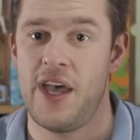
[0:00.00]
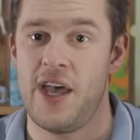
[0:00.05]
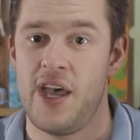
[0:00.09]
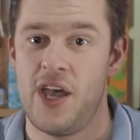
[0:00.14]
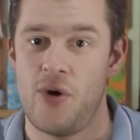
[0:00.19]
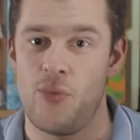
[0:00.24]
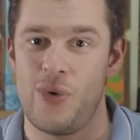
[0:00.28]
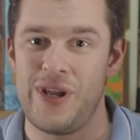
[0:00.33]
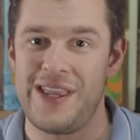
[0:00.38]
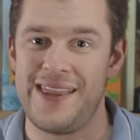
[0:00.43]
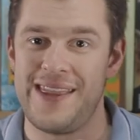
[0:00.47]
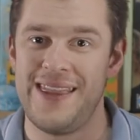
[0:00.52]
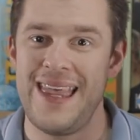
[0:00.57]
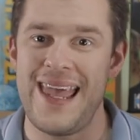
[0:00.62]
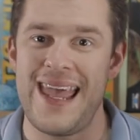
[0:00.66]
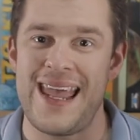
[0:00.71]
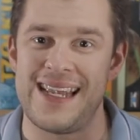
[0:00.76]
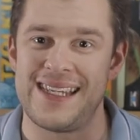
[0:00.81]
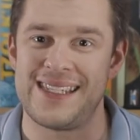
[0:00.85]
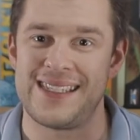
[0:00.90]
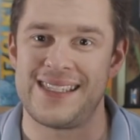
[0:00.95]
With
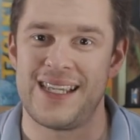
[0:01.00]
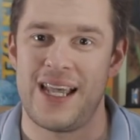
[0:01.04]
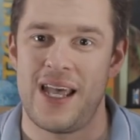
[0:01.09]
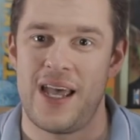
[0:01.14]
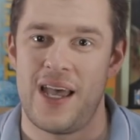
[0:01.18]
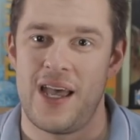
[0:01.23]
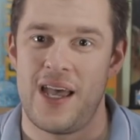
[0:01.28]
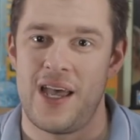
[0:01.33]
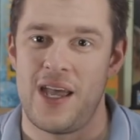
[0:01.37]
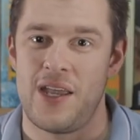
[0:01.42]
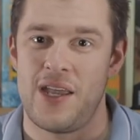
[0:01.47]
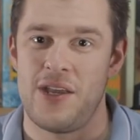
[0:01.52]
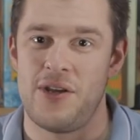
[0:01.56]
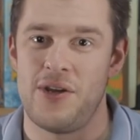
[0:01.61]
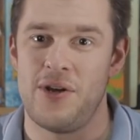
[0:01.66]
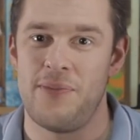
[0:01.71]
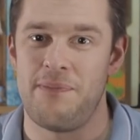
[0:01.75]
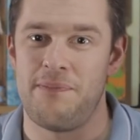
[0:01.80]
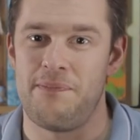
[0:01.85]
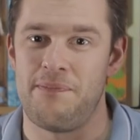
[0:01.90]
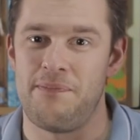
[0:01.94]
this,
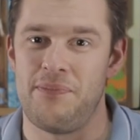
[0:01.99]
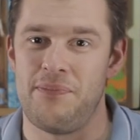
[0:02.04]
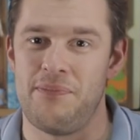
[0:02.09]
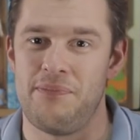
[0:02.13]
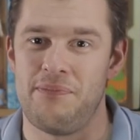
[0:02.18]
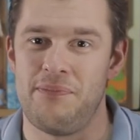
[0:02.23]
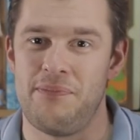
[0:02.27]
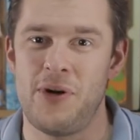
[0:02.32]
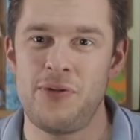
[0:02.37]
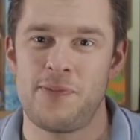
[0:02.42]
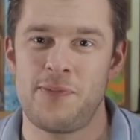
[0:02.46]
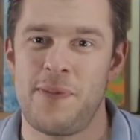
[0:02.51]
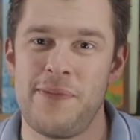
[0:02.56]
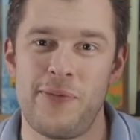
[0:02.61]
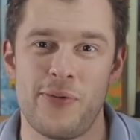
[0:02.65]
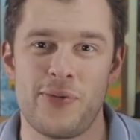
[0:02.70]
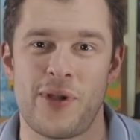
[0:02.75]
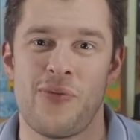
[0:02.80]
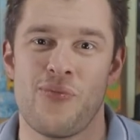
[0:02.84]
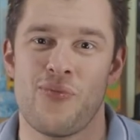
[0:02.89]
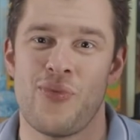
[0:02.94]
you're most people
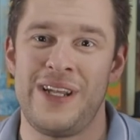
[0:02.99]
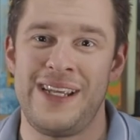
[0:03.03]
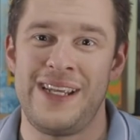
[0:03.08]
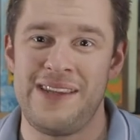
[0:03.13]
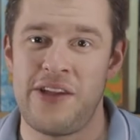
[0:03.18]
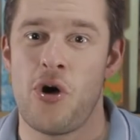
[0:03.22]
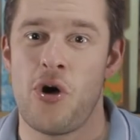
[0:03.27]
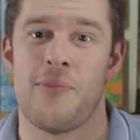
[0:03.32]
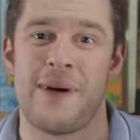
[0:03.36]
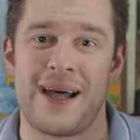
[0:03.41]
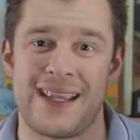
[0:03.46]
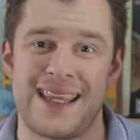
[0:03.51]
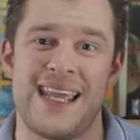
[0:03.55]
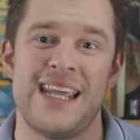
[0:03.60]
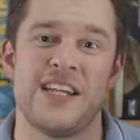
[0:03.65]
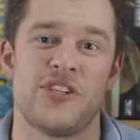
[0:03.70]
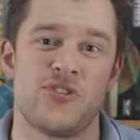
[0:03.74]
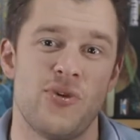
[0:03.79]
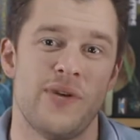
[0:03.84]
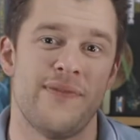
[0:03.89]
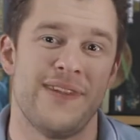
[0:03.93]
don't really know about the
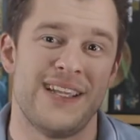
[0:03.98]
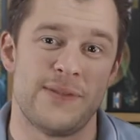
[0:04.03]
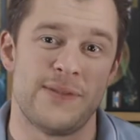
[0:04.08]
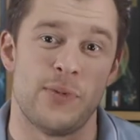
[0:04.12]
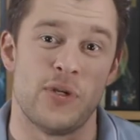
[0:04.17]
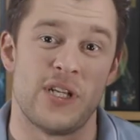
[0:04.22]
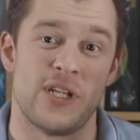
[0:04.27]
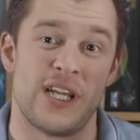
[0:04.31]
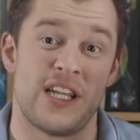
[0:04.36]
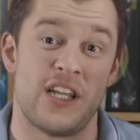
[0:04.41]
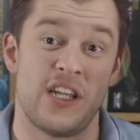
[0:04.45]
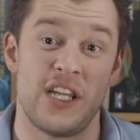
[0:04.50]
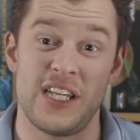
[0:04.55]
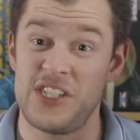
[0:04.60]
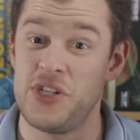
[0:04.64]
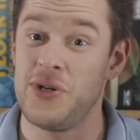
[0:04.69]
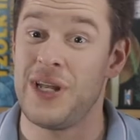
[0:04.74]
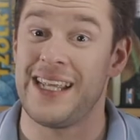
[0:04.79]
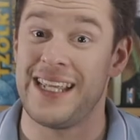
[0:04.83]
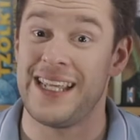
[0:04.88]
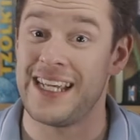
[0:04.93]
history of Lisbon, and unless you
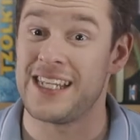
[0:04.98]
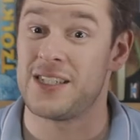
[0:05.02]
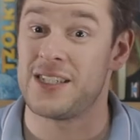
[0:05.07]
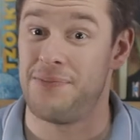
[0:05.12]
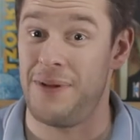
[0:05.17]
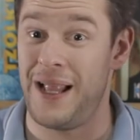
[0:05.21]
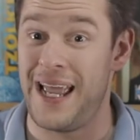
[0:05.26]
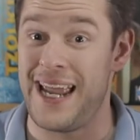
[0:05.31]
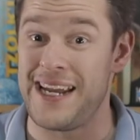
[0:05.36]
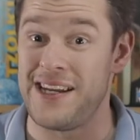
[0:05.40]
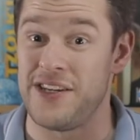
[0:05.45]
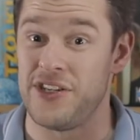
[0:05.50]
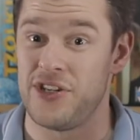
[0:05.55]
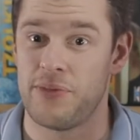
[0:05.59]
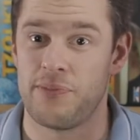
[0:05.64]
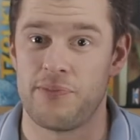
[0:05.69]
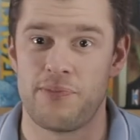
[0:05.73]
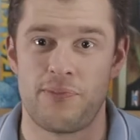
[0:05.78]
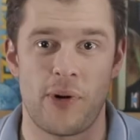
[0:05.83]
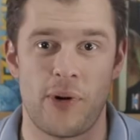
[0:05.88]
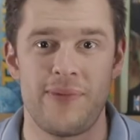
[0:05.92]
get it explained, you're
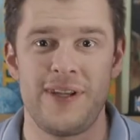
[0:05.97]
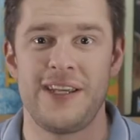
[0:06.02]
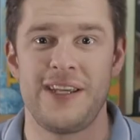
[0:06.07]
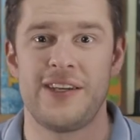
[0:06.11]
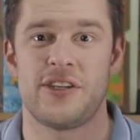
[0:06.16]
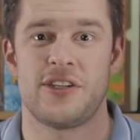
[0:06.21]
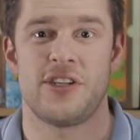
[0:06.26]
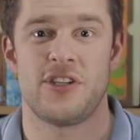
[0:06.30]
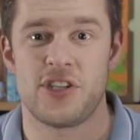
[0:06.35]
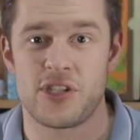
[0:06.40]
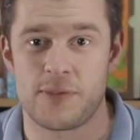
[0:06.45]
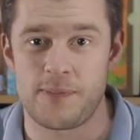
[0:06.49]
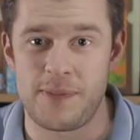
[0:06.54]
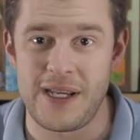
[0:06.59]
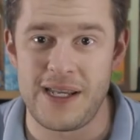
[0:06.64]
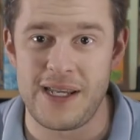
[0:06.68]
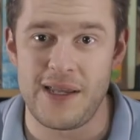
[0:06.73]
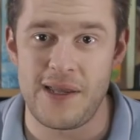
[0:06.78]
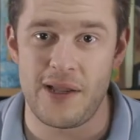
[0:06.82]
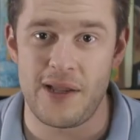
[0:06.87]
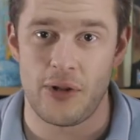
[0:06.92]
probably going to just
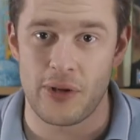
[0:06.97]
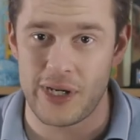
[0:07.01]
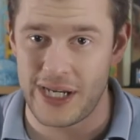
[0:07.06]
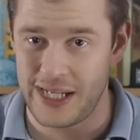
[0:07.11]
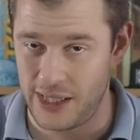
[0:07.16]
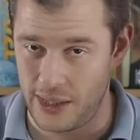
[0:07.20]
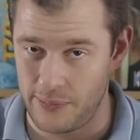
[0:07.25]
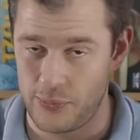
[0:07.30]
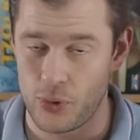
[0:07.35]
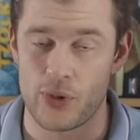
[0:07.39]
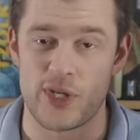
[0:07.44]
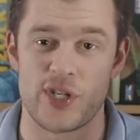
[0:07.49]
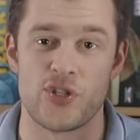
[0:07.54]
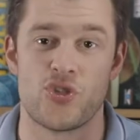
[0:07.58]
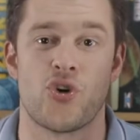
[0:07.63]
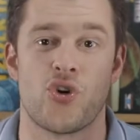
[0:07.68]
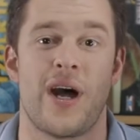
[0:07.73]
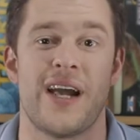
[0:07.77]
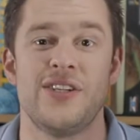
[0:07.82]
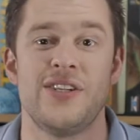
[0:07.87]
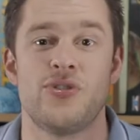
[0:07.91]
be looking at the board and
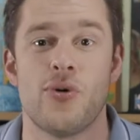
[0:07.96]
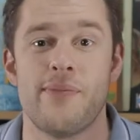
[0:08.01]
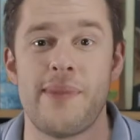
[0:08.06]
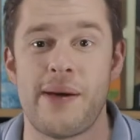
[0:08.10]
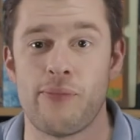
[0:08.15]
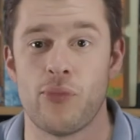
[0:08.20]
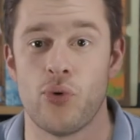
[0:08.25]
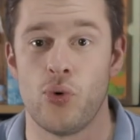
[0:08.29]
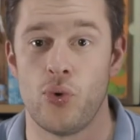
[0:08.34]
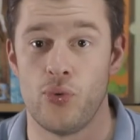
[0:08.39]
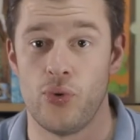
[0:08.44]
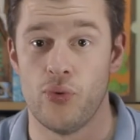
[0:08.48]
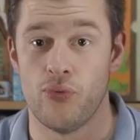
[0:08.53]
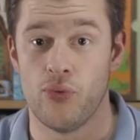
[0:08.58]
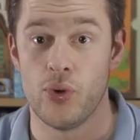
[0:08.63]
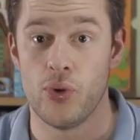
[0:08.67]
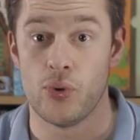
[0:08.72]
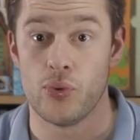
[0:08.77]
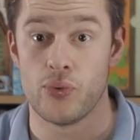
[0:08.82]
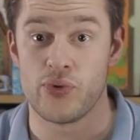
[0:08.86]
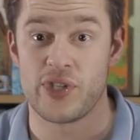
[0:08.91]
trying to remember all the
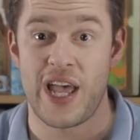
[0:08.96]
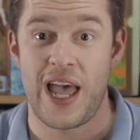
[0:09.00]
rules.